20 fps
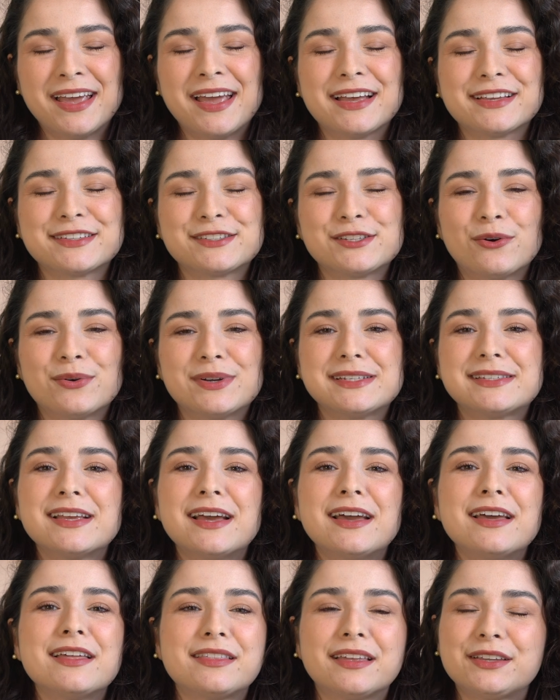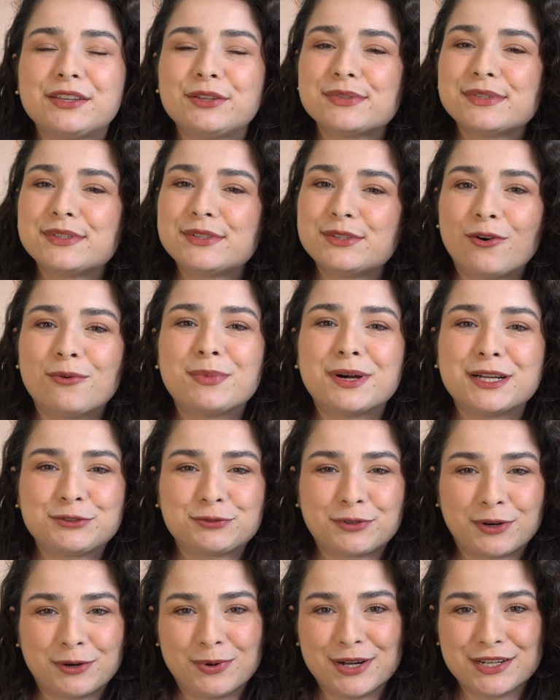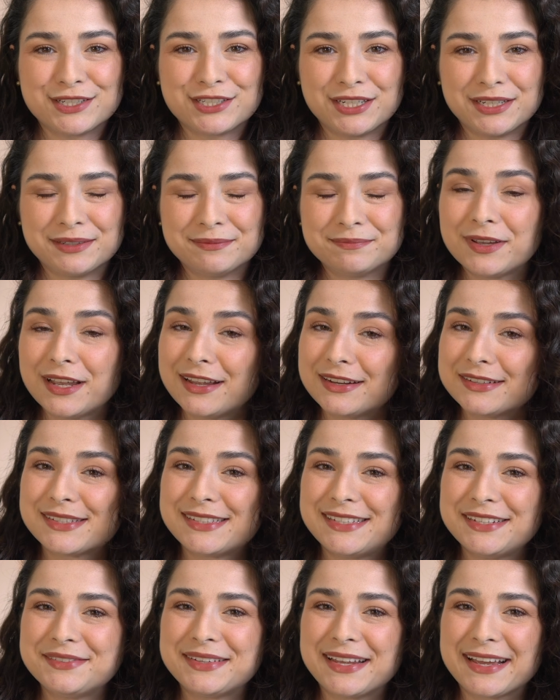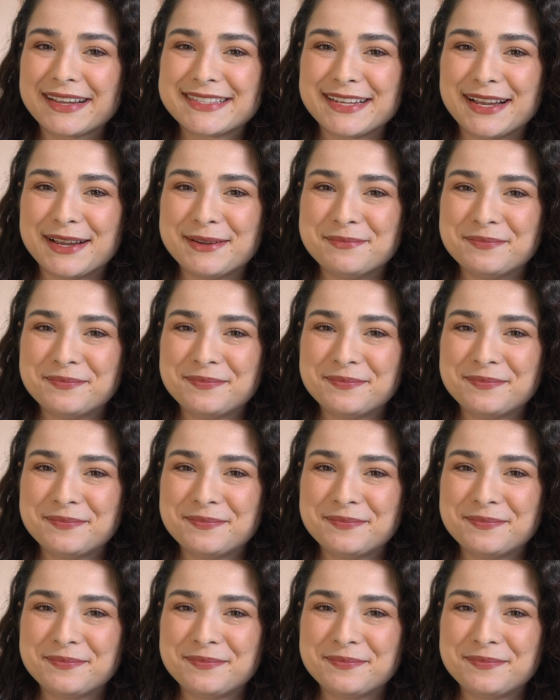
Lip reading: As always, thank you so much for watching, and I'll see you next time.